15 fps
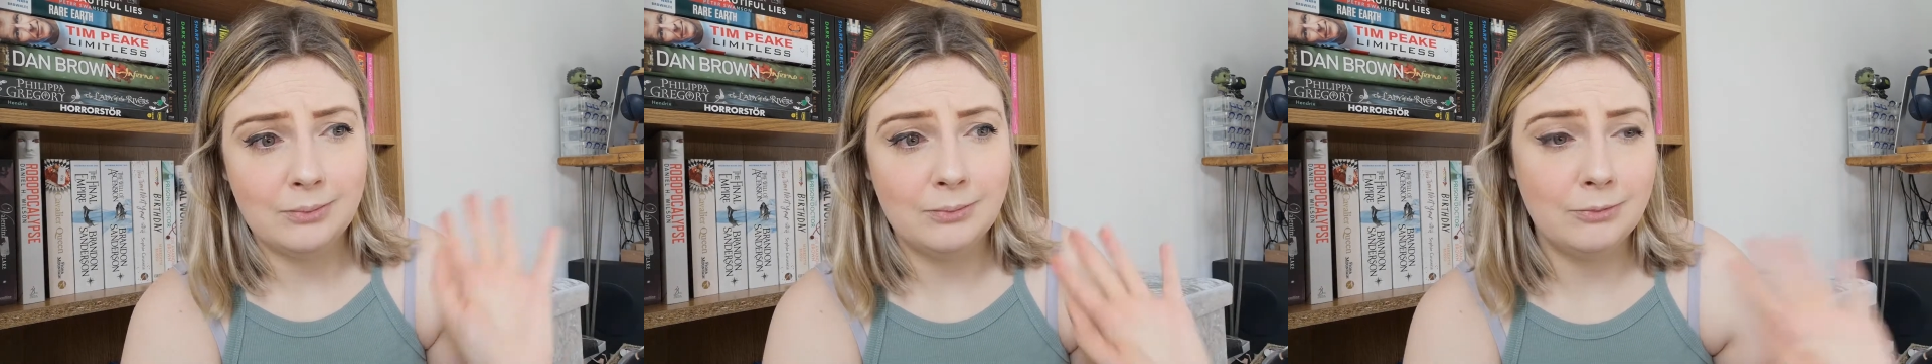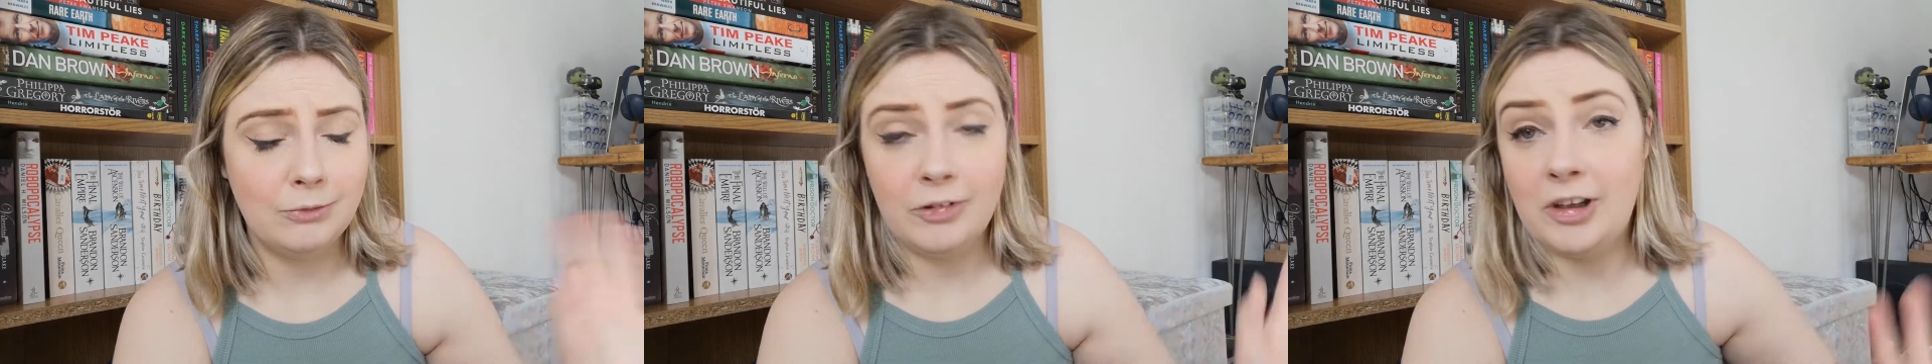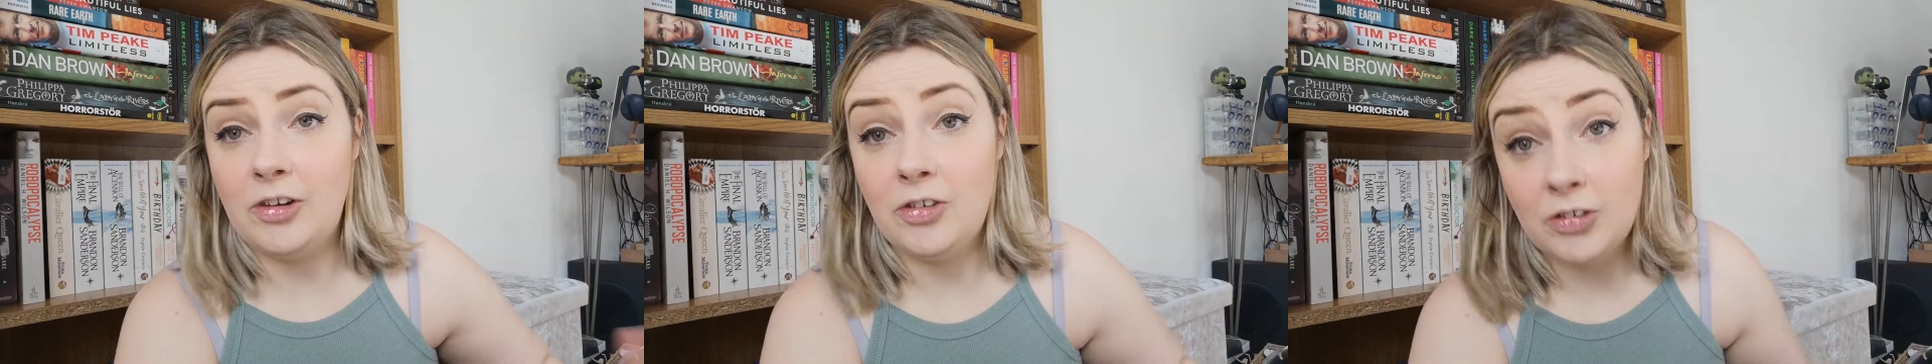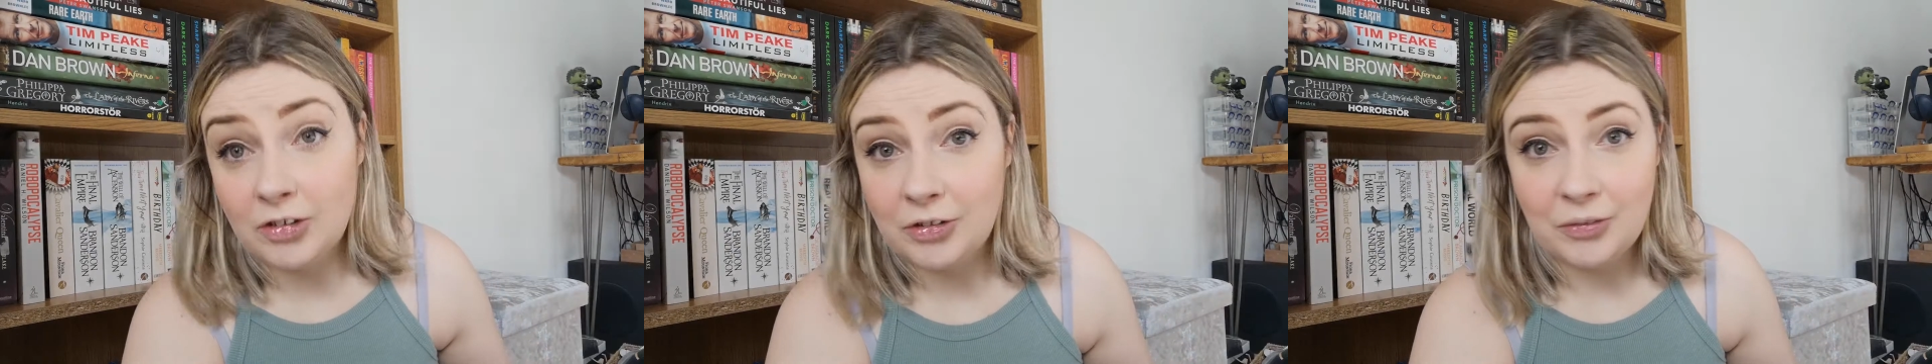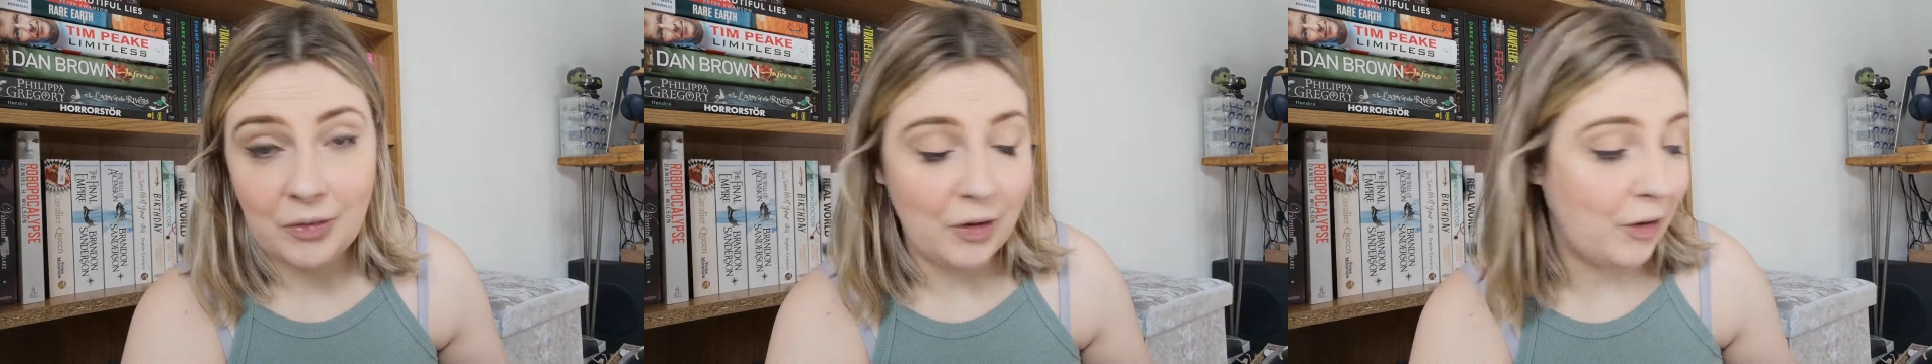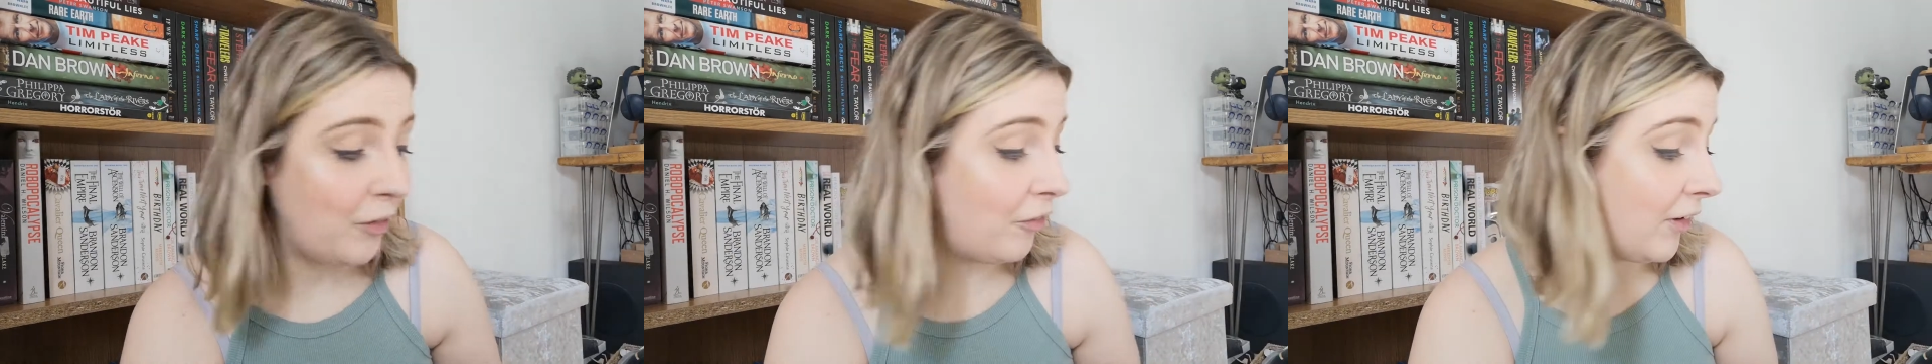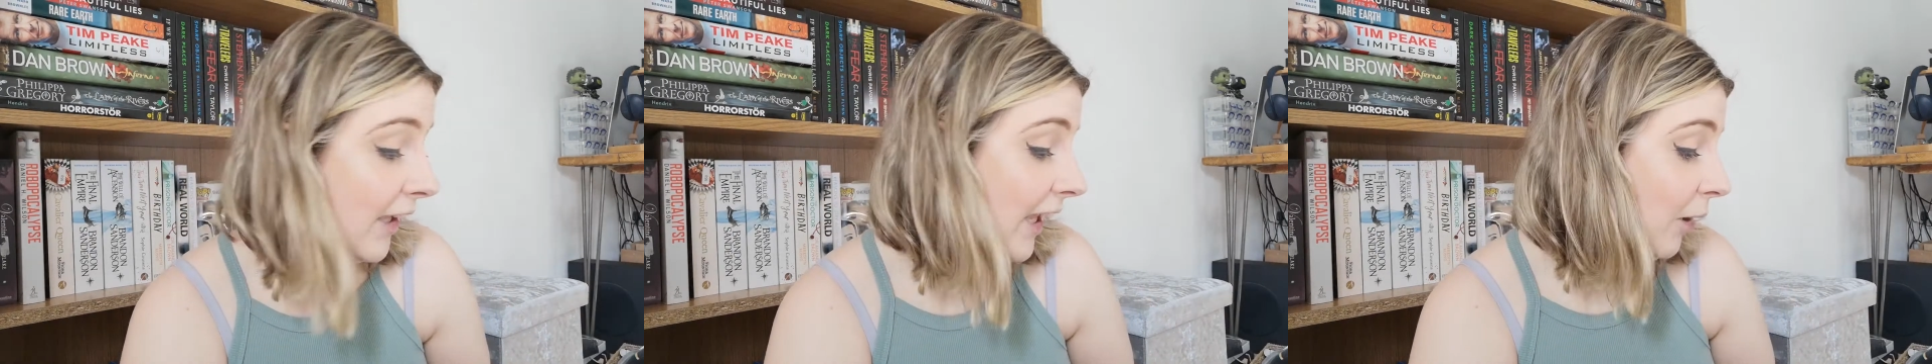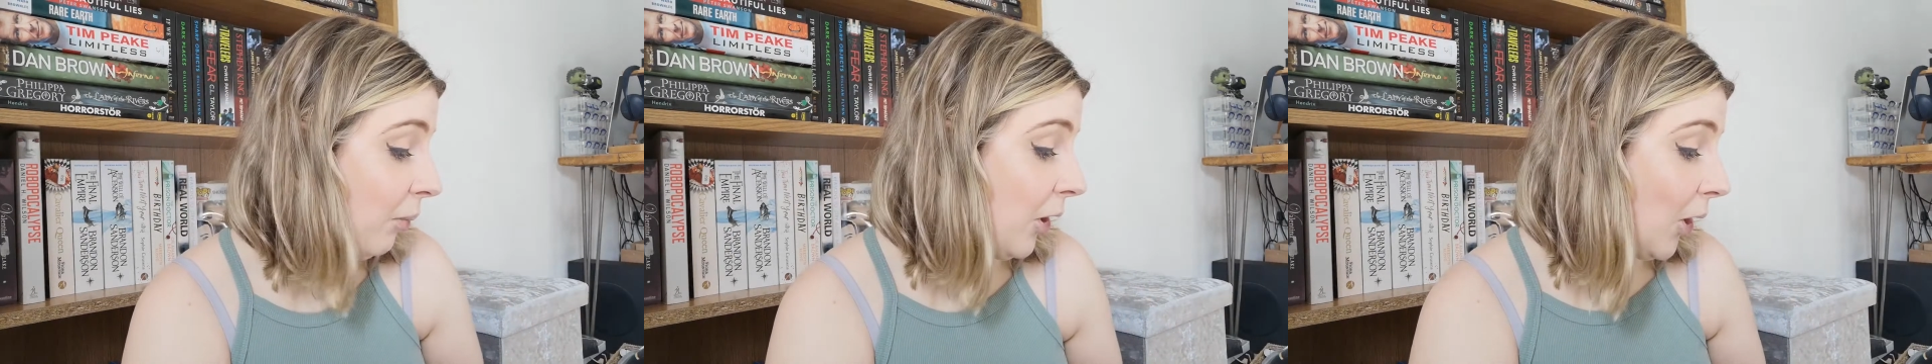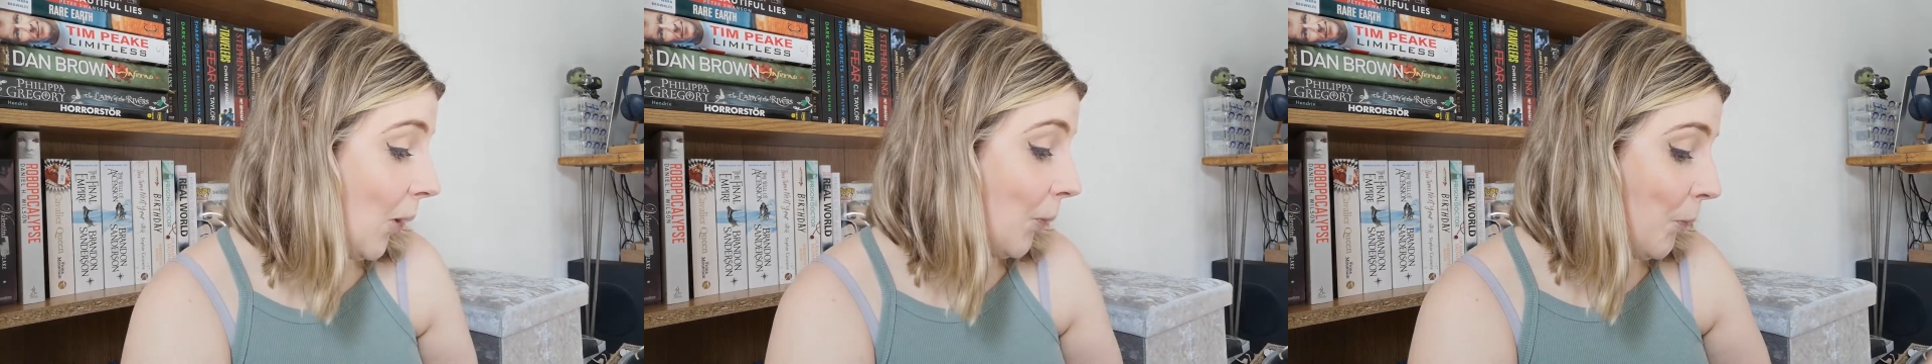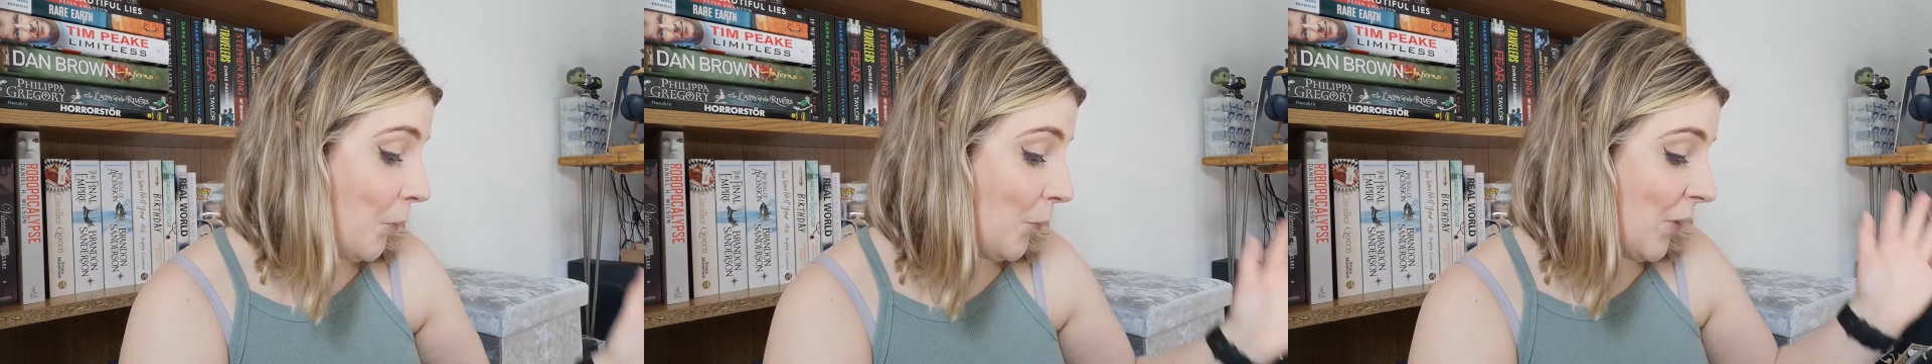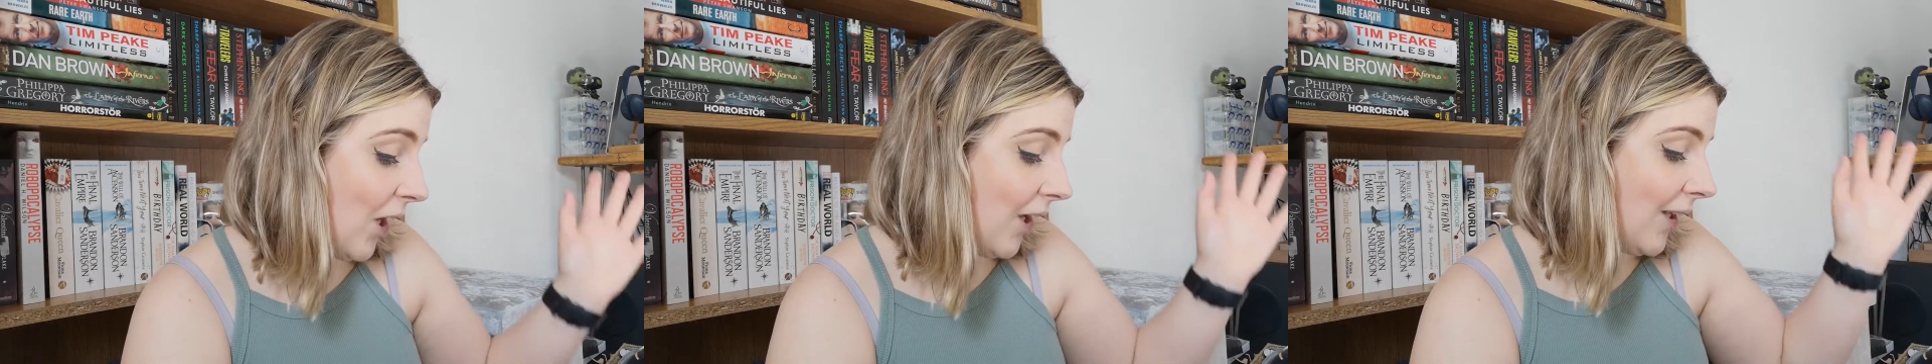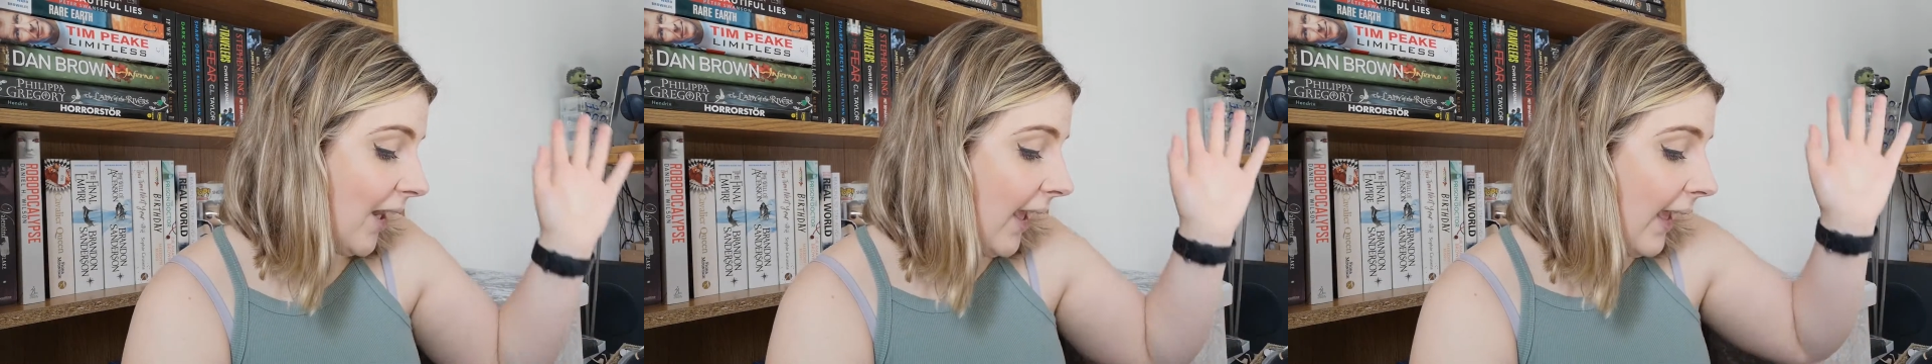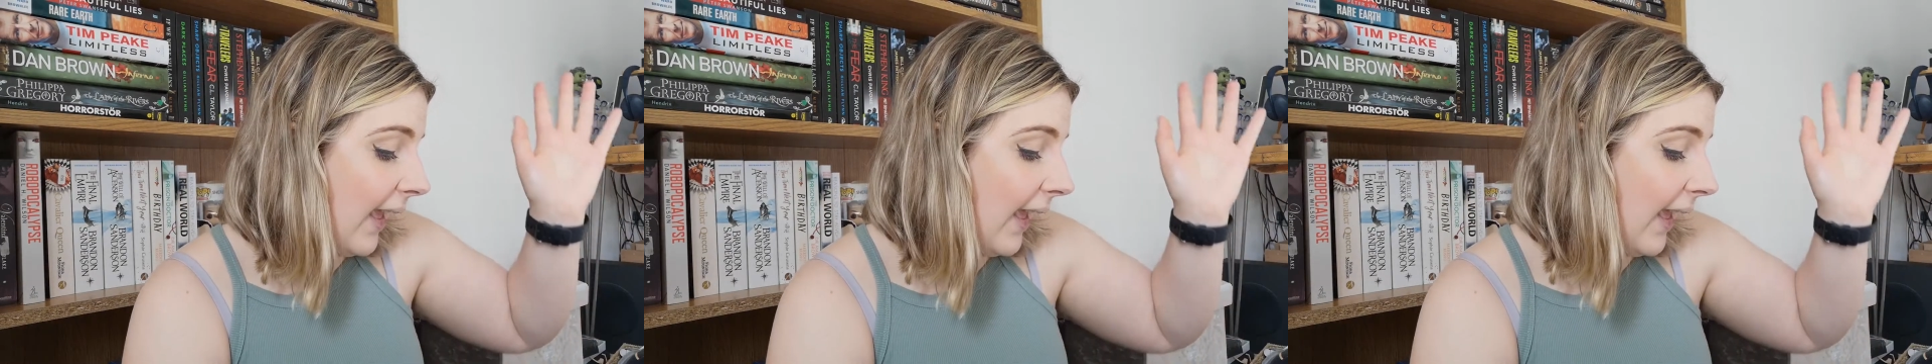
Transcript: reason for keeping them. But